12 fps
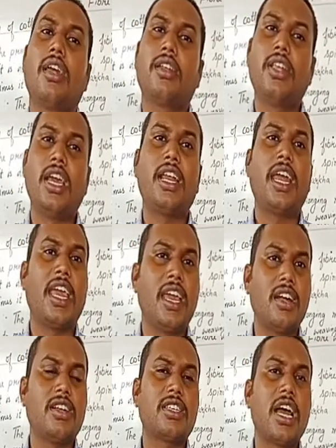their
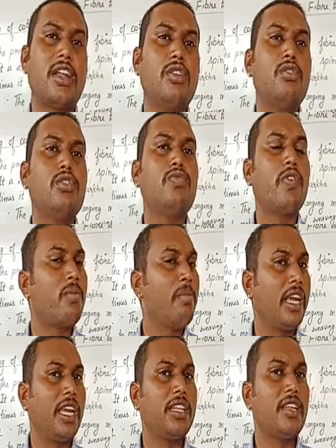hairs are used for
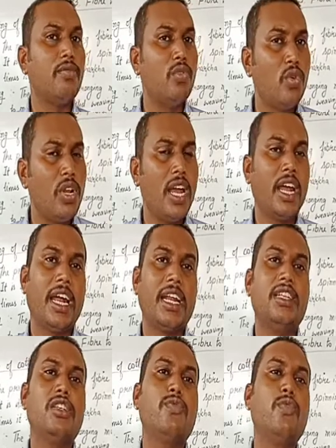making the wool,
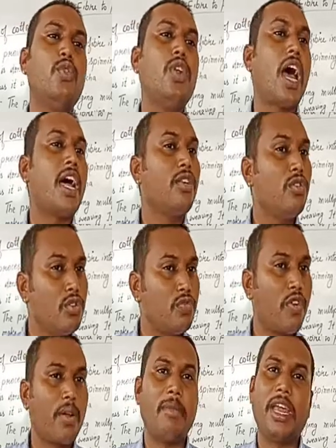and this wool are used
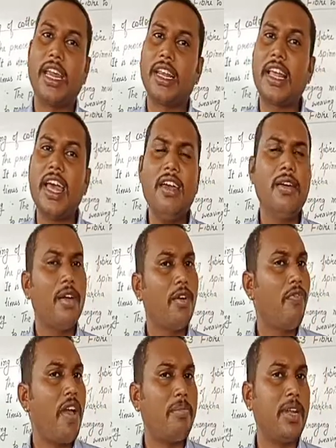for making the
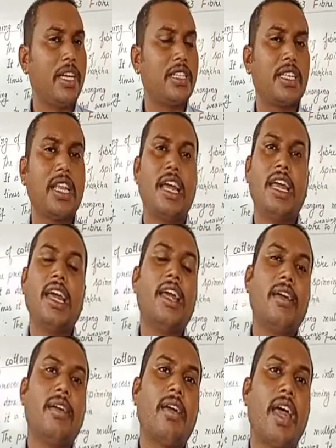fabrics.
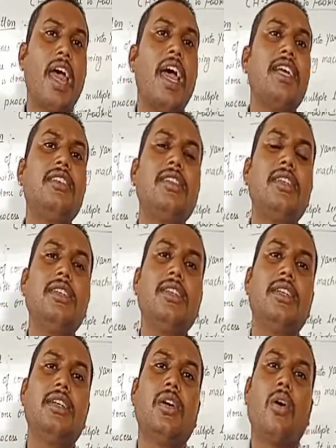
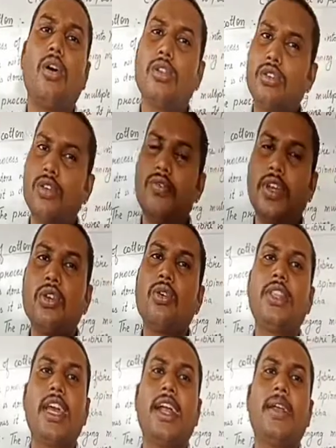As also we know
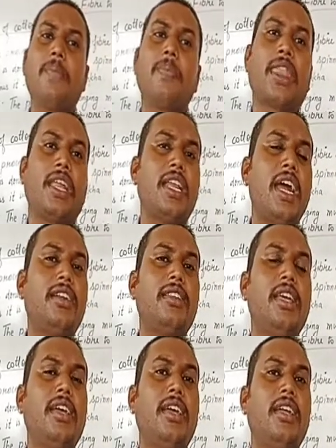that
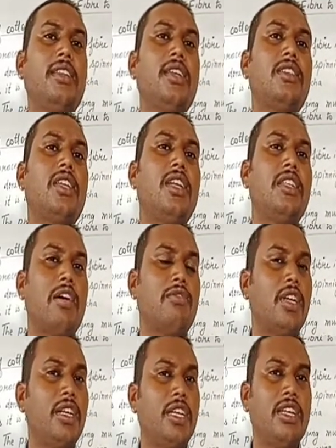in the
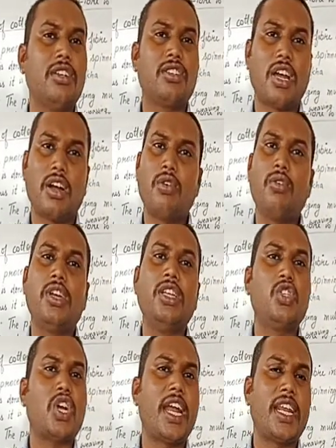3000 years ago in
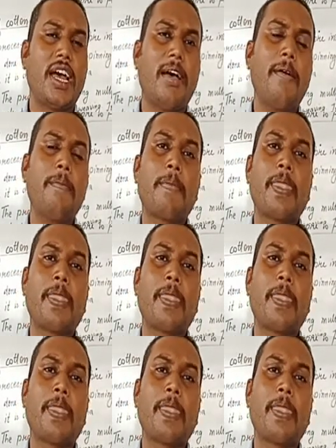China,